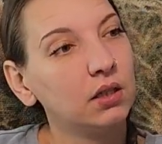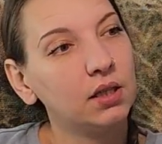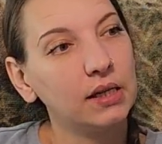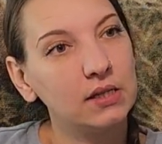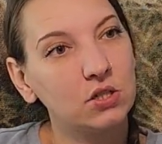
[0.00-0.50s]

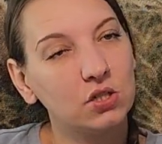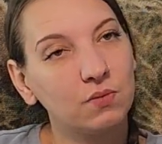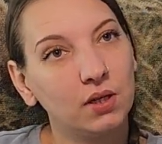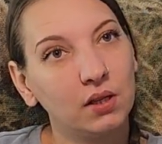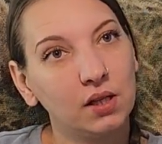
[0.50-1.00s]
Today's
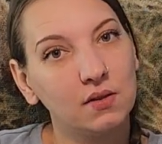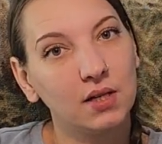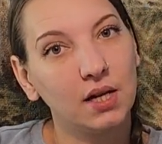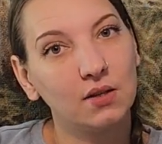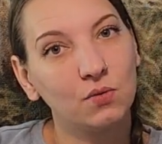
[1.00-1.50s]
just one of these
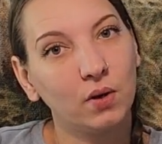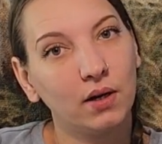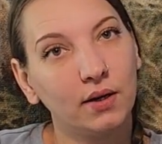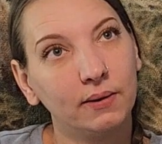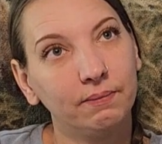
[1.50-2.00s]
days
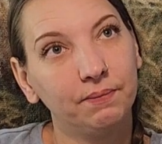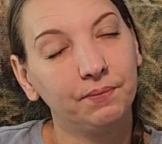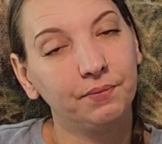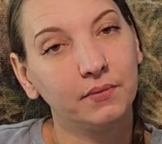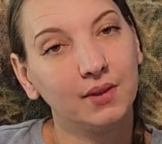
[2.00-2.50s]
where,
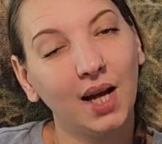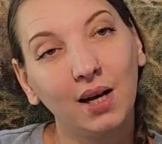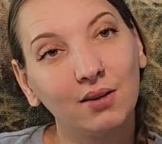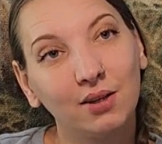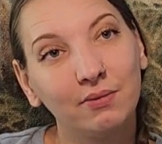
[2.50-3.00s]
I
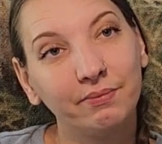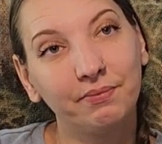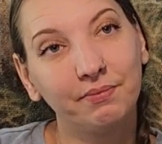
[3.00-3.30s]
don't know.